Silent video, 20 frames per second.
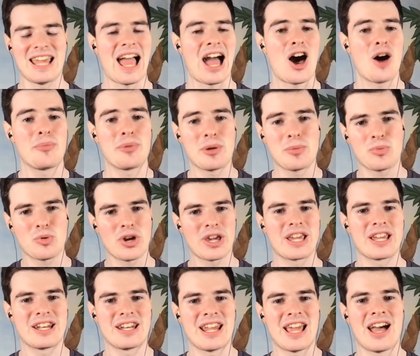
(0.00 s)
I'll be
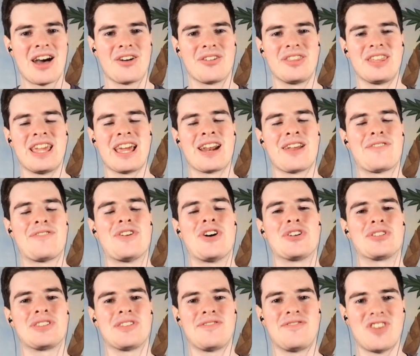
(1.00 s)
breaking down the
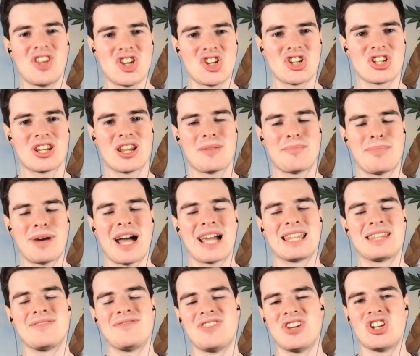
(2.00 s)
NFL division by
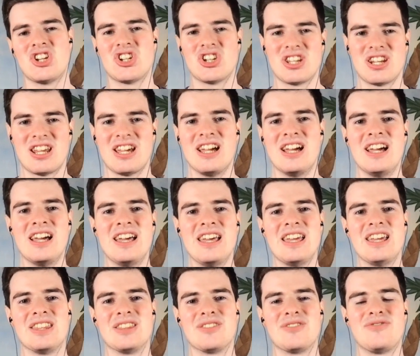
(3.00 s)
division
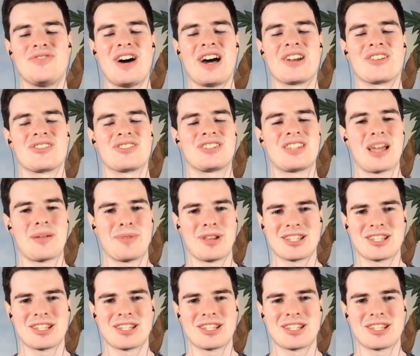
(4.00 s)
in the final segment.